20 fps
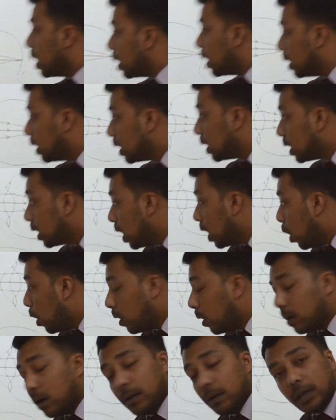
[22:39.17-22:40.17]

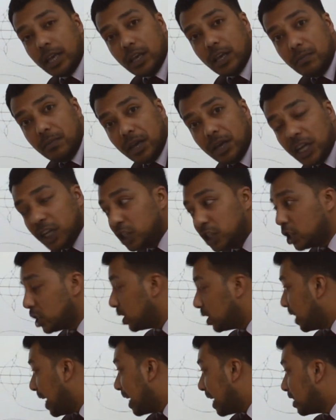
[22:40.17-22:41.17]
the
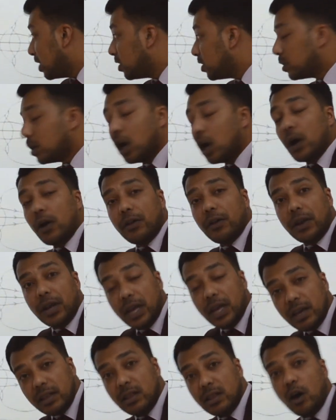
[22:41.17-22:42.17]
image that is
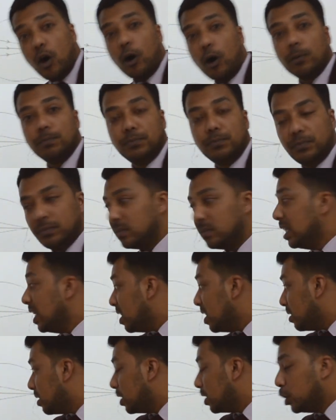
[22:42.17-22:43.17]
near
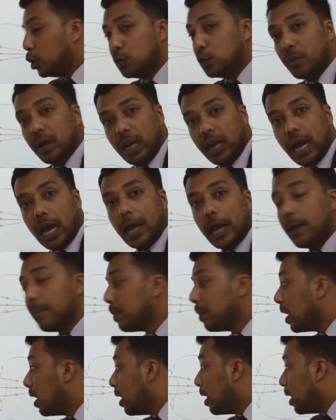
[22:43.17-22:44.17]
the human
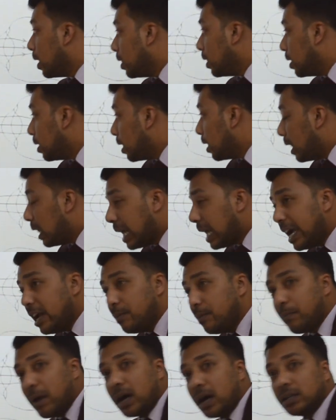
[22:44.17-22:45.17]
eye, the
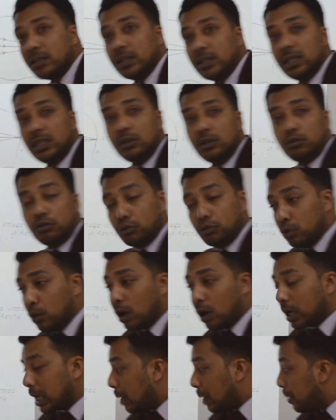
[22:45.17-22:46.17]
light passing through
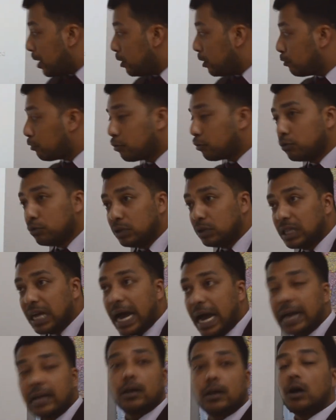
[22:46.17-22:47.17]
or coming through
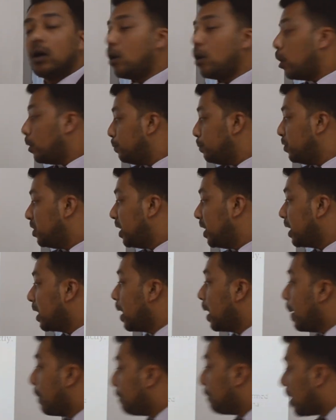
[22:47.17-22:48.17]
that
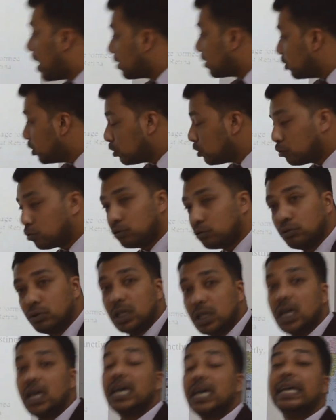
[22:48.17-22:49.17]
object passes through
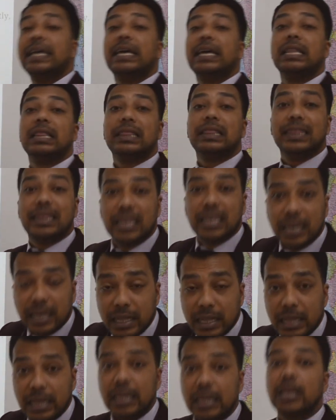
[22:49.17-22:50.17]
the
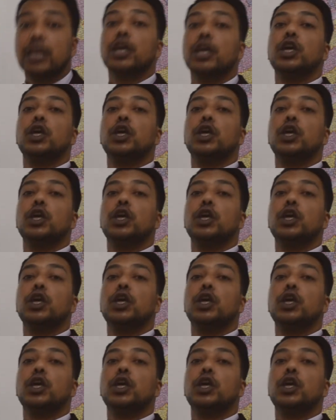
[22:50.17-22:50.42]
thin